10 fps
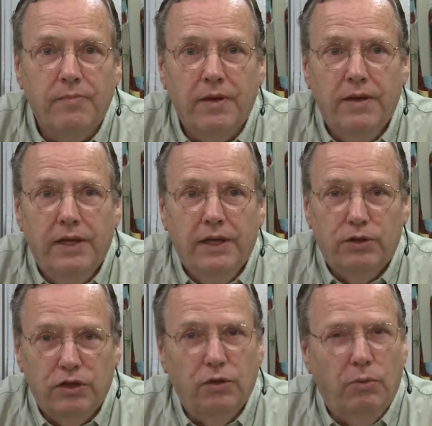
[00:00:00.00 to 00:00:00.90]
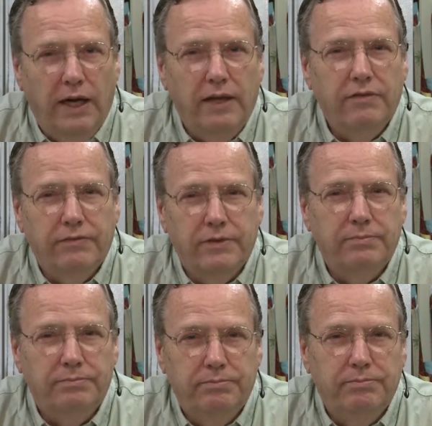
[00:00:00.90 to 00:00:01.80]
It took a while for
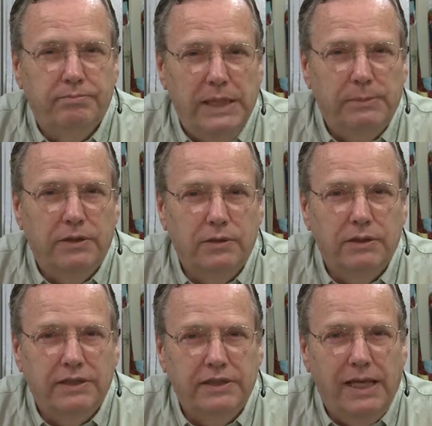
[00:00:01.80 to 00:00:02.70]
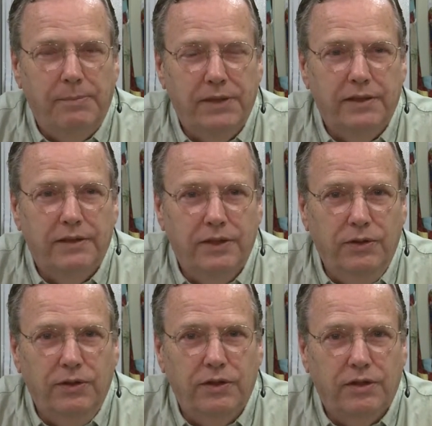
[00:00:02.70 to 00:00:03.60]
people to accept that the
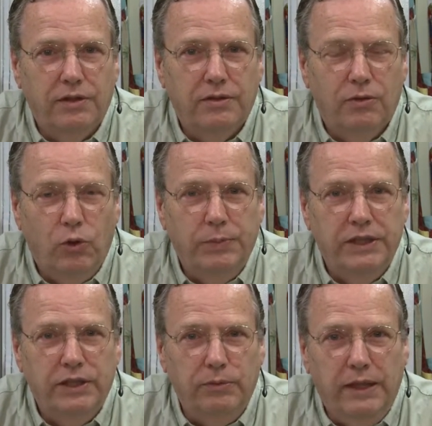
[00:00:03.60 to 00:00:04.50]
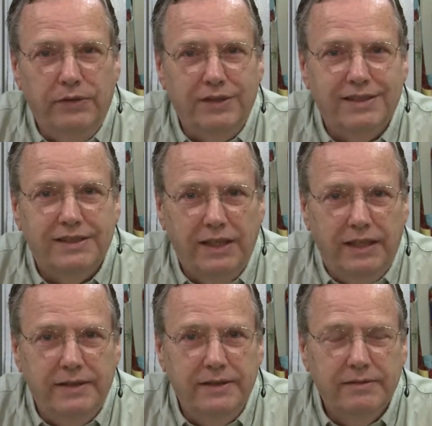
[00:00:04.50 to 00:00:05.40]
earth orbited around the
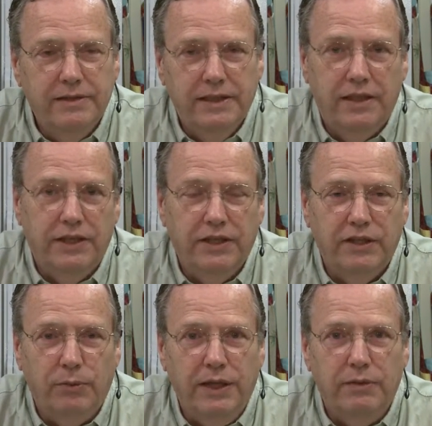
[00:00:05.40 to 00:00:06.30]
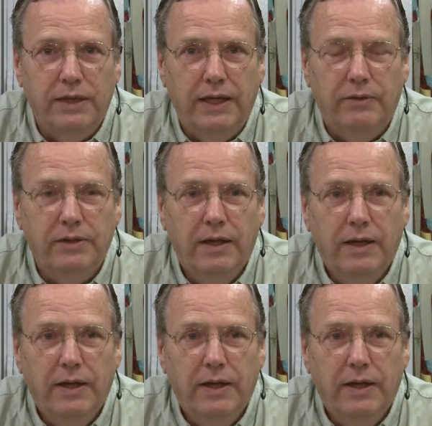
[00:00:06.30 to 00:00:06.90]
sun and not the other way around.